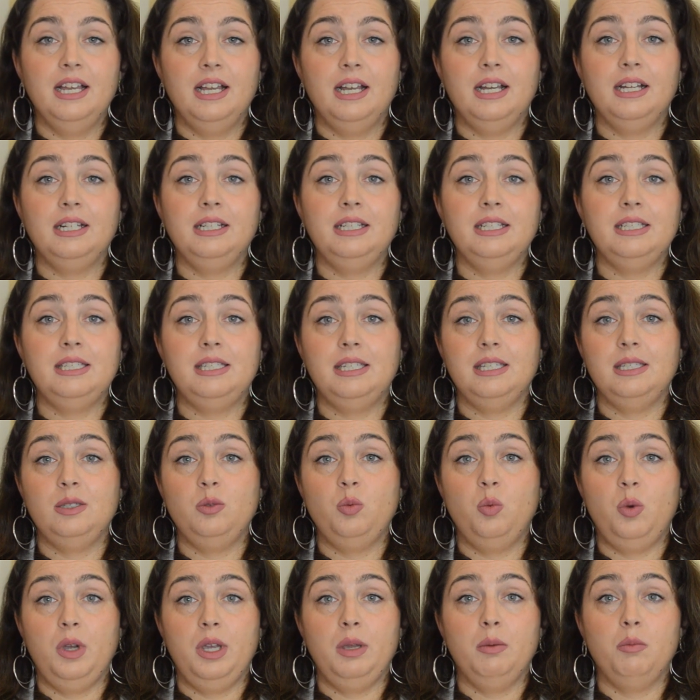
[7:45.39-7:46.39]
And this is
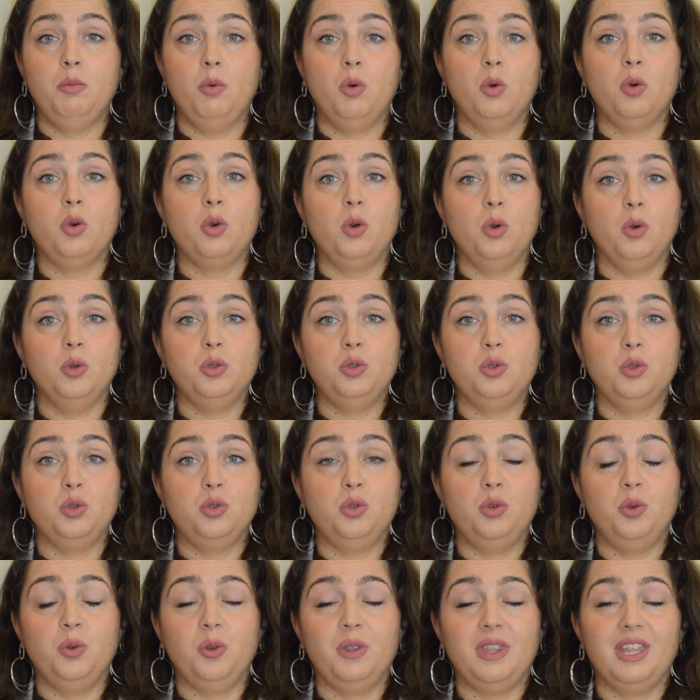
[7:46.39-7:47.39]
way more close to
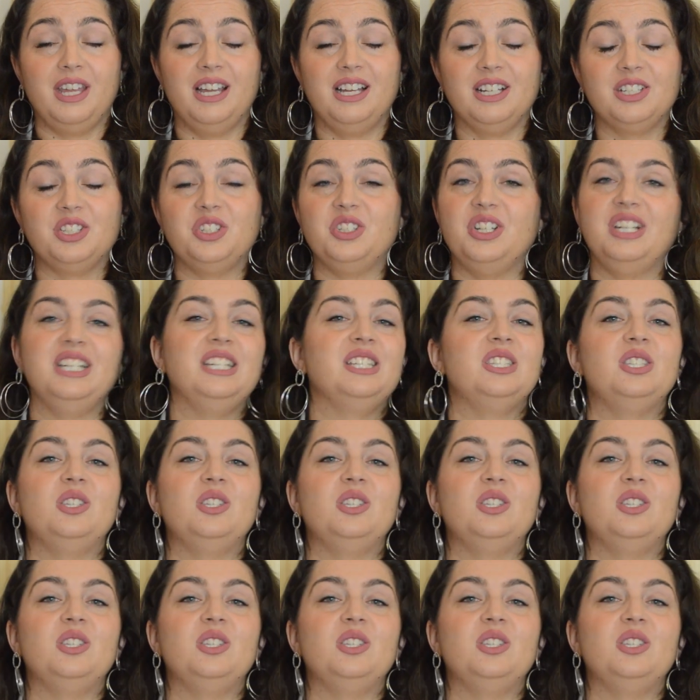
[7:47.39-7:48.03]
truth, actually.